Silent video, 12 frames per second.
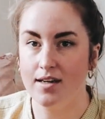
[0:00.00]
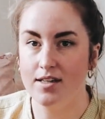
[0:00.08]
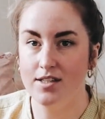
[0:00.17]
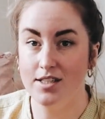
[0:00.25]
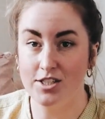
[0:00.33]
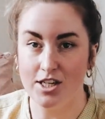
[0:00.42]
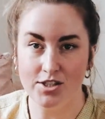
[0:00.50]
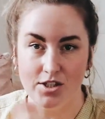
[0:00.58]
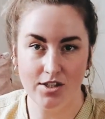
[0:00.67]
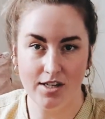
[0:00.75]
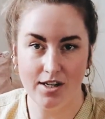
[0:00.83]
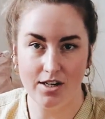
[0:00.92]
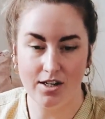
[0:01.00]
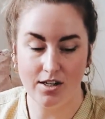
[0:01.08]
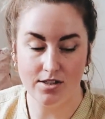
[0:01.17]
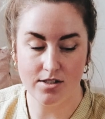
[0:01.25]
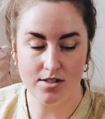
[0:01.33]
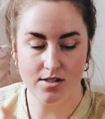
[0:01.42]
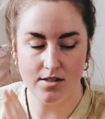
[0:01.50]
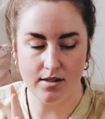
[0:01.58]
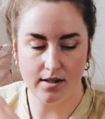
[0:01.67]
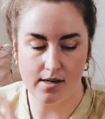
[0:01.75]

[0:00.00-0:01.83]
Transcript: the Gentle Knitters